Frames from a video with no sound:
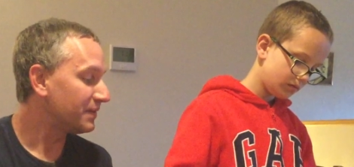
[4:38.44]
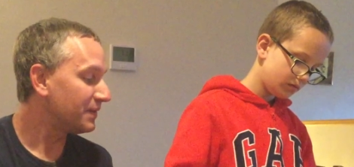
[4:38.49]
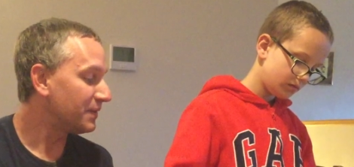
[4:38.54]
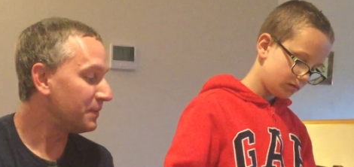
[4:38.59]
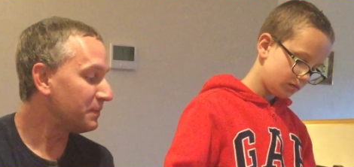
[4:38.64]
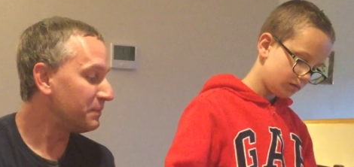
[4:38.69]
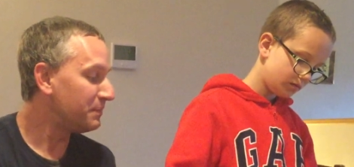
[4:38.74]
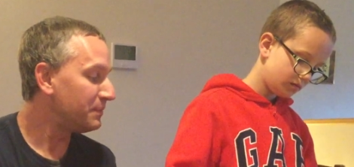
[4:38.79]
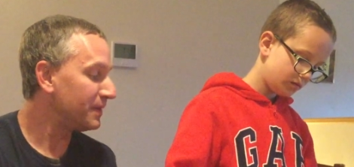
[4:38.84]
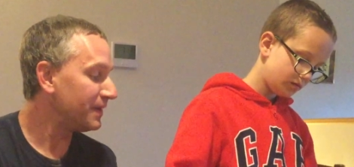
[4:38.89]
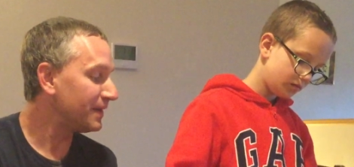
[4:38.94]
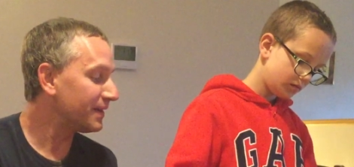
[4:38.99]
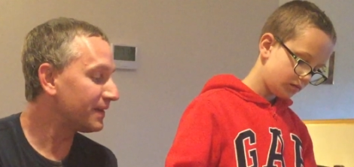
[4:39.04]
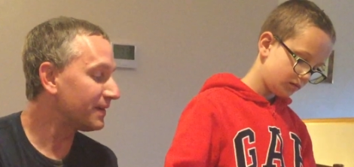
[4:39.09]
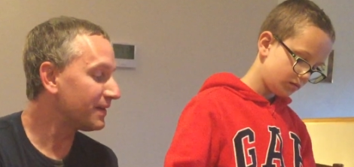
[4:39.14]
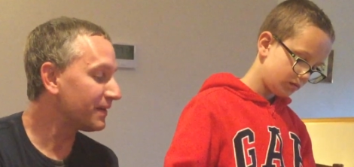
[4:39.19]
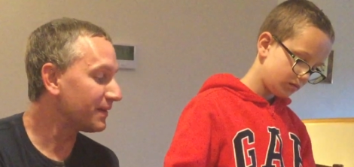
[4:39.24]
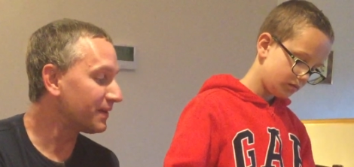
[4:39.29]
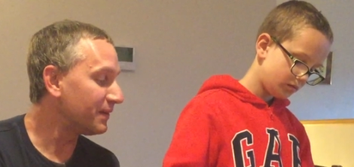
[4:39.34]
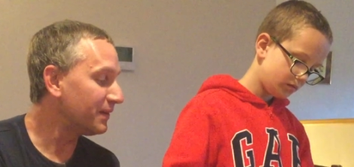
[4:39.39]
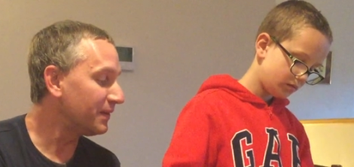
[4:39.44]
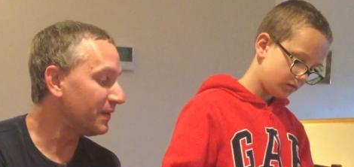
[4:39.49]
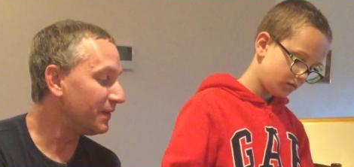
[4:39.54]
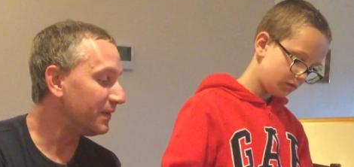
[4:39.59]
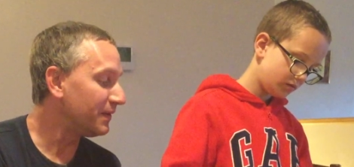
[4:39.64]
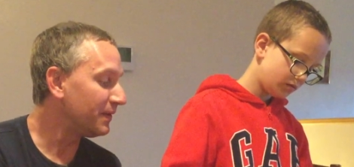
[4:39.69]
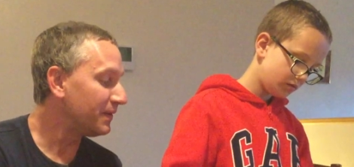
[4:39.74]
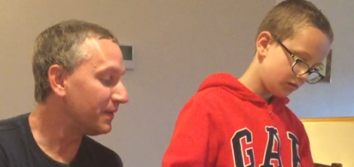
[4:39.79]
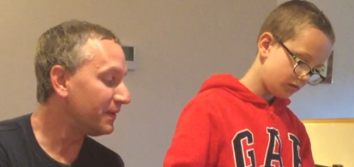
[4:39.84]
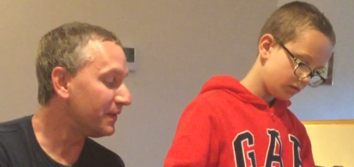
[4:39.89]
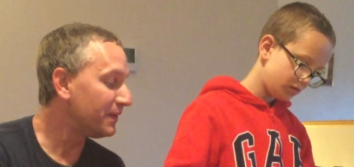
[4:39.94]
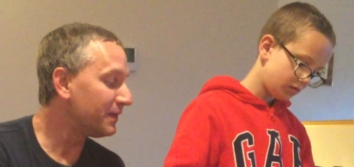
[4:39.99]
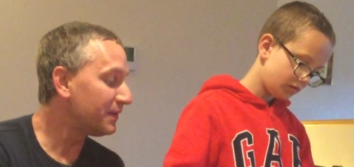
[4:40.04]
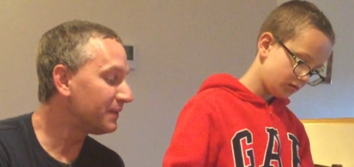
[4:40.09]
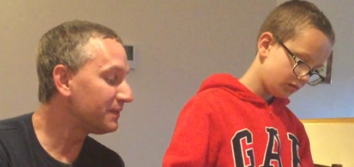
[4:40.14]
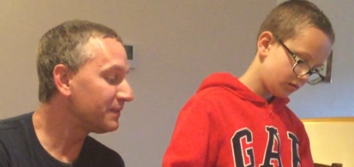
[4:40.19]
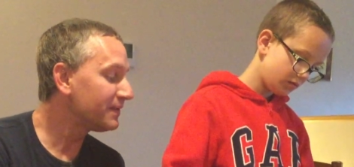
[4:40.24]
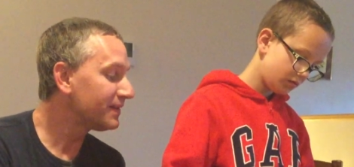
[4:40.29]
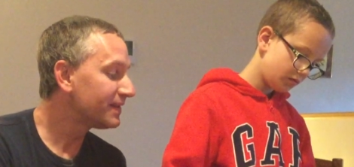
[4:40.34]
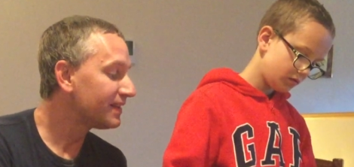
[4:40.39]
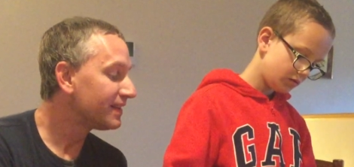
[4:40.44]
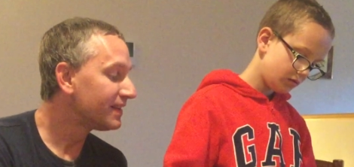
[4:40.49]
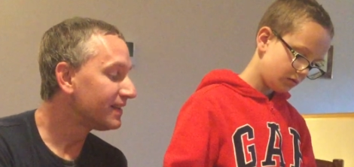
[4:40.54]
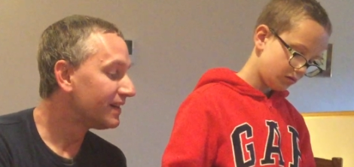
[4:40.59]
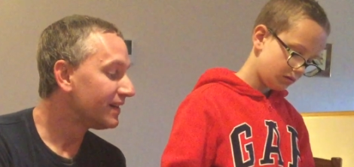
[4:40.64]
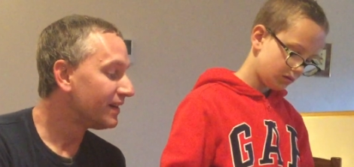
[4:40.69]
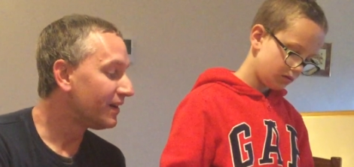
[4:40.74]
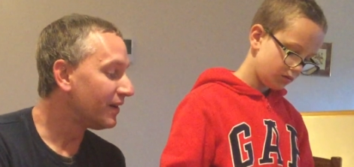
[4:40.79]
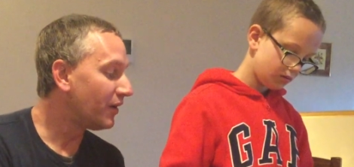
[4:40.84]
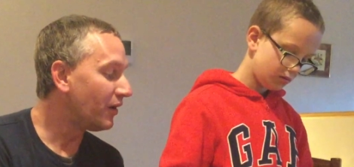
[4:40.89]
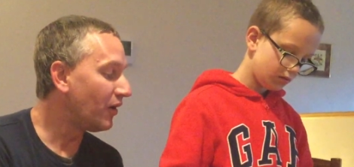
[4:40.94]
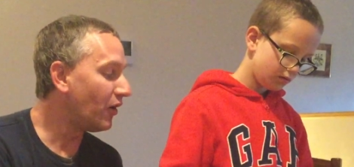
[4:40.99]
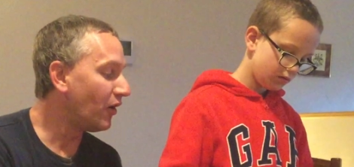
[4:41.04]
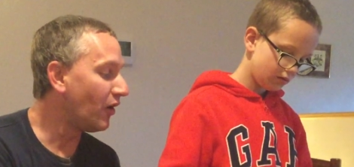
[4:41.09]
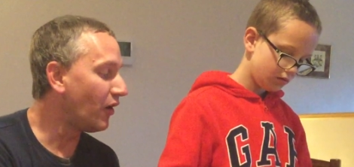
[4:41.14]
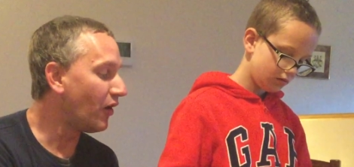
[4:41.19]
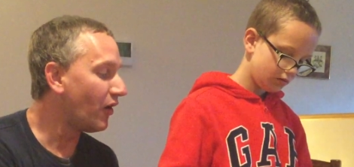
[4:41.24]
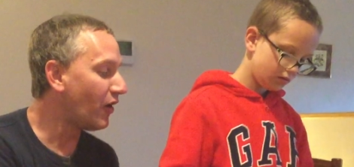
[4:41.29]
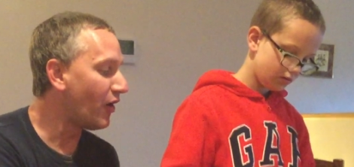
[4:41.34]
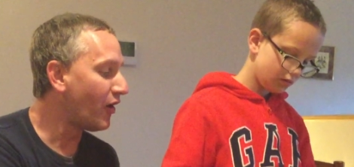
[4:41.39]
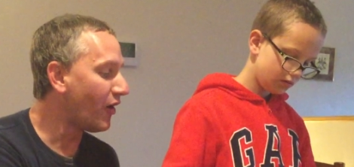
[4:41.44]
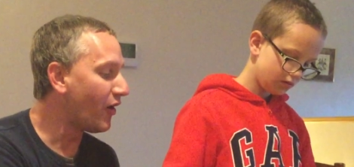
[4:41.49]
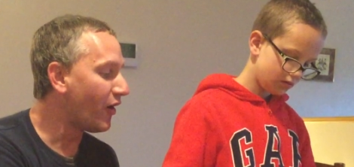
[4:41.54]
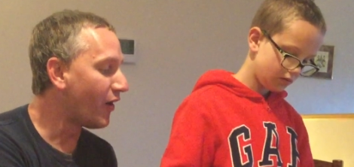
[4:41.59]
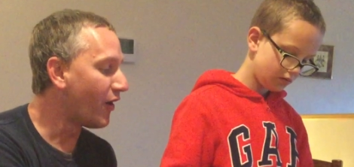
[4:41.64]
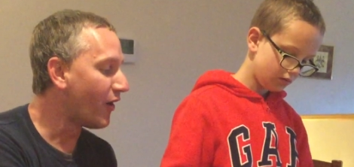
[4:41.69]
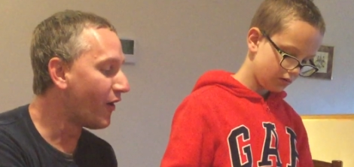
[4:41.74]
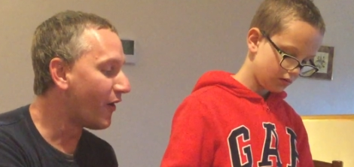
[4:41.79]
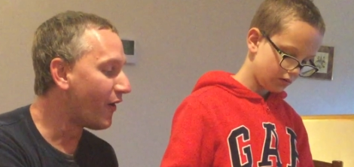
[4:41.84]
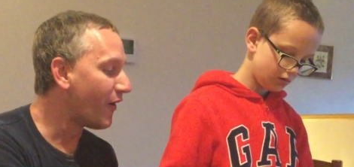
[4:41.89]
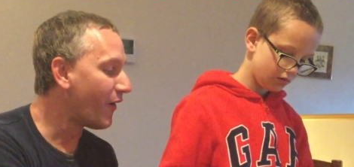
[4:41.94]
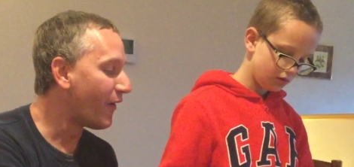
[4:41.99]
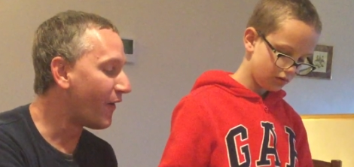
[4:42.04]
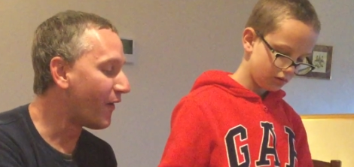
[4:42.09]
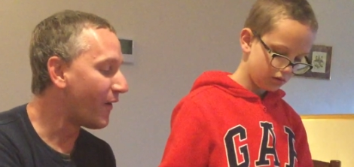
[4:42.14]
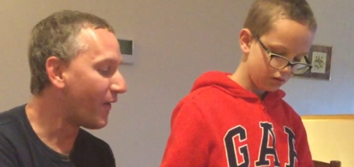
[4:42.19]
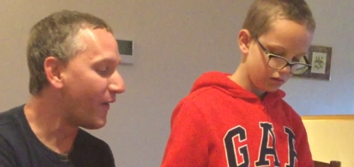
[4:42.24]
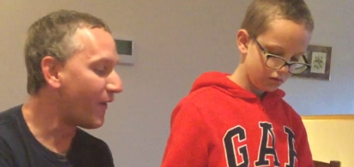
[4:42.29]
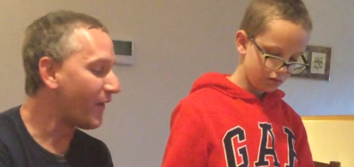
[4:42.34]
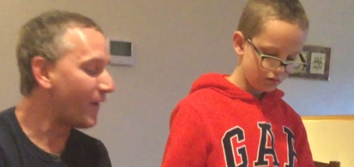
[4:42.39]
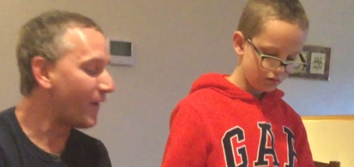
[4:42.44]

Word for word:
Speaker 1: Go bigger, go. He has to make sure. Oh!